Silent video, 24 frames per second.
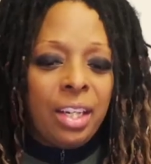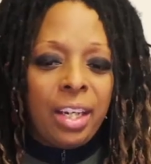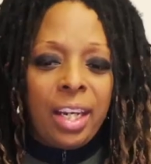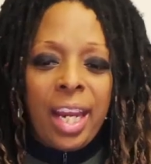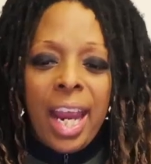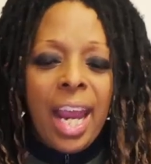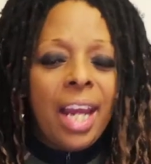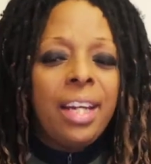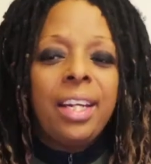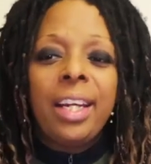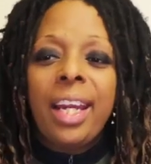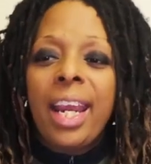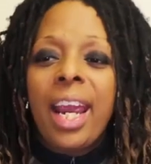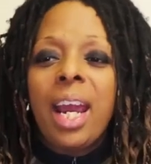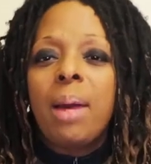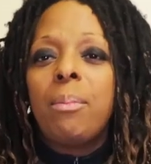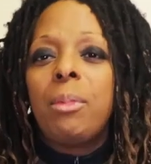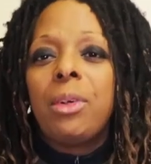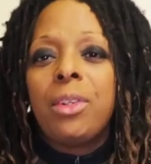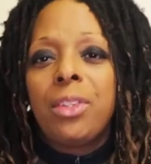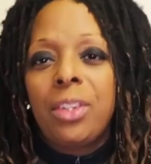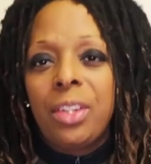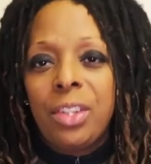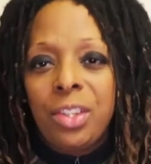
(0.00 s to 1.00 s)
Canon
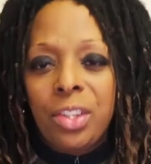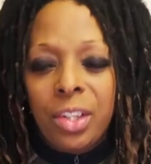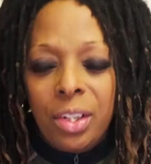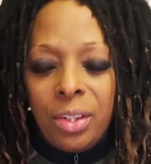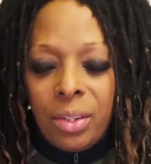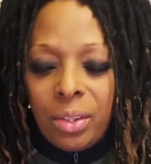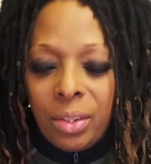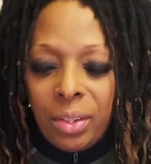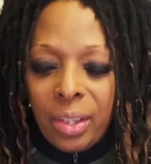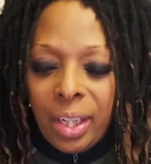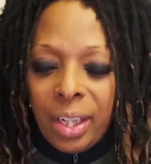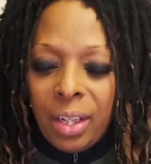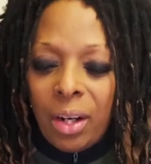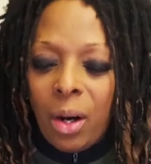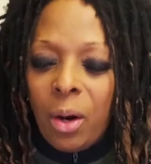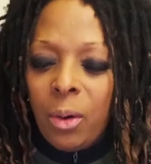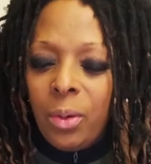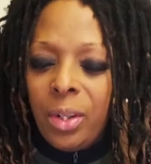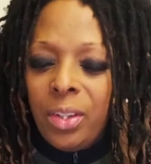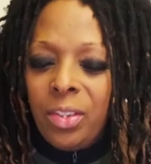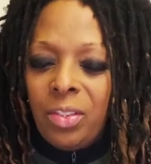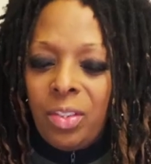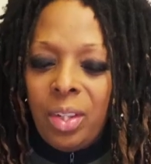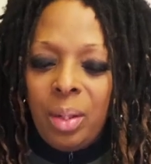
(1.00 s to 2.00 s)
cameras in general, it
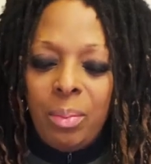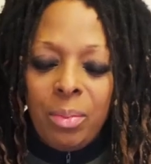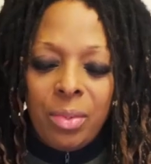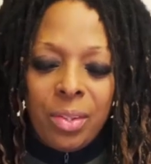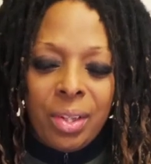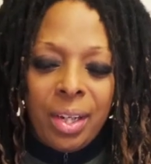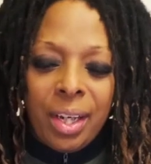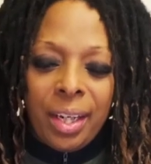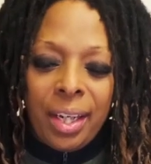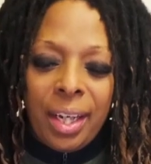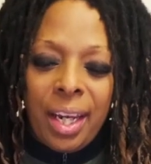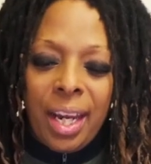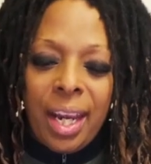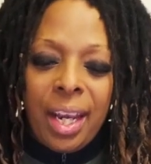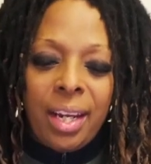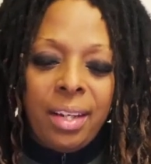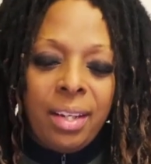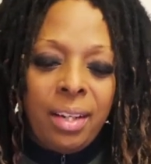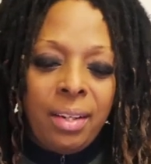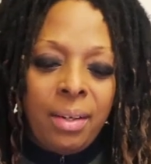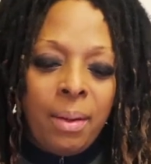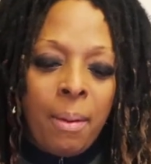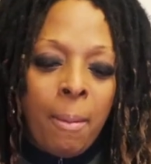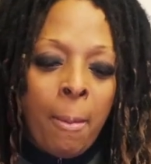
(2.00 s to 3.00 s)
always seems like
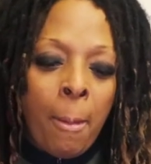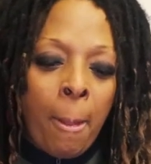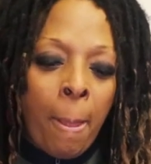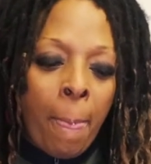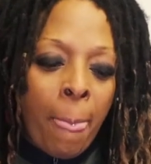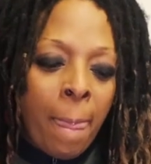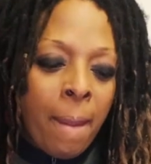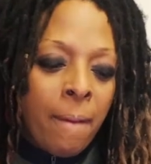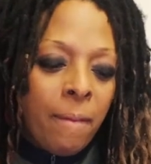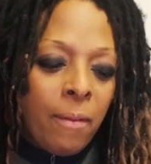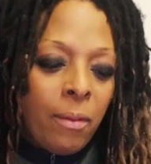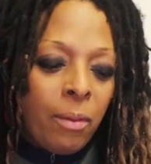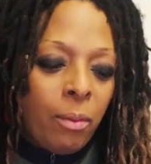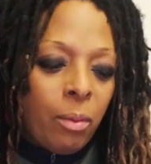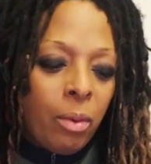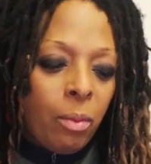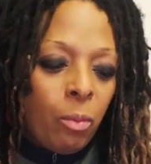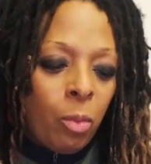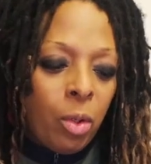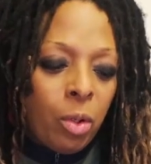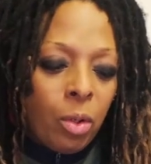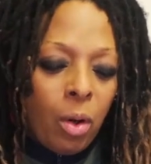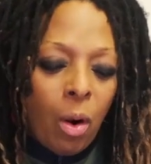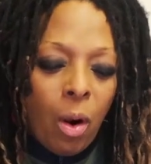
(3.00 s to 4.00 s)
Canon
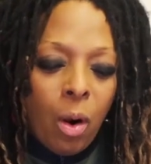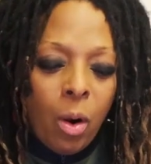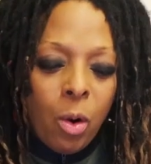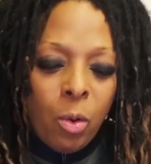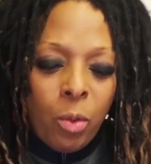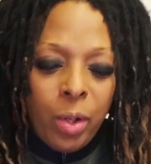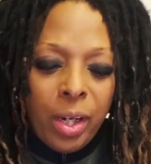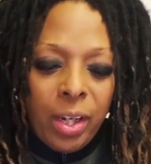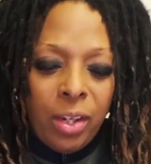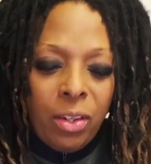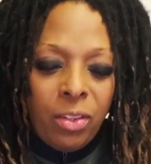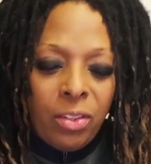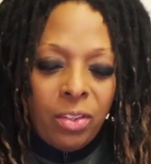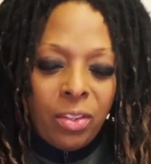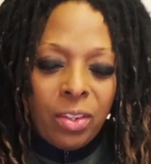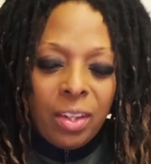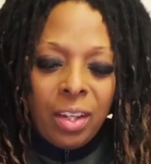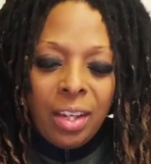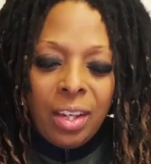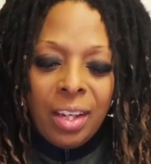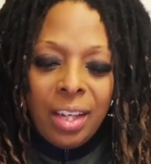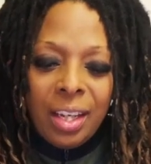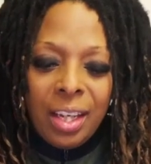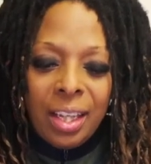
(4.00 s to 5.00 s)
will always
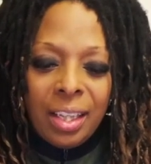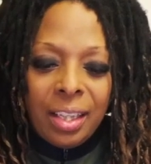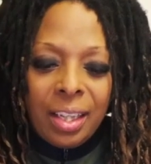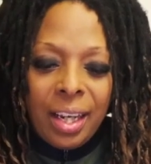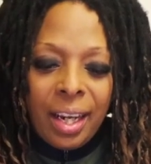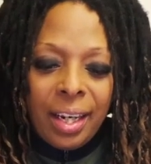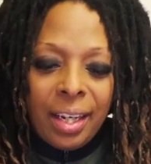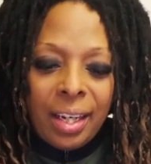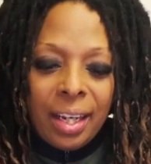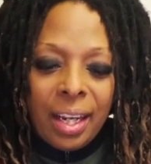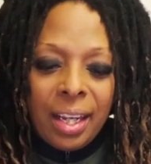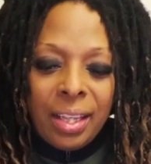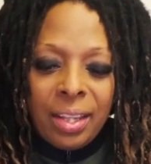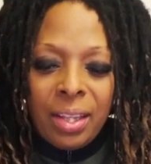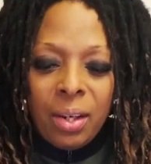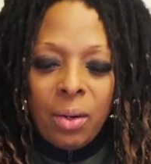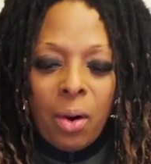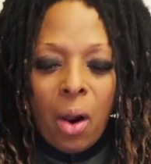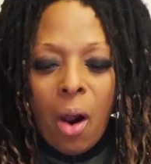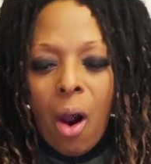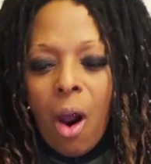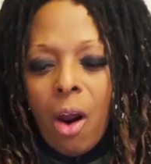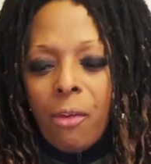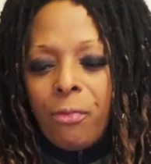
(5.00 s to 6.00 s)
like
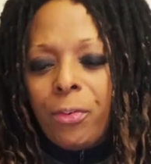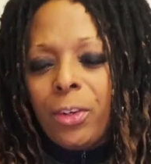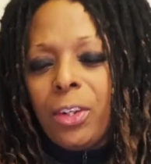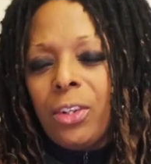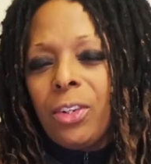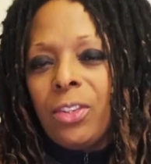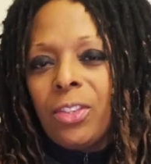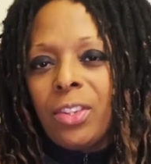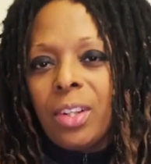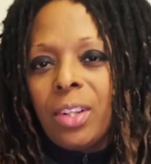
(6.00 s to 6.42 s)
they'll offer you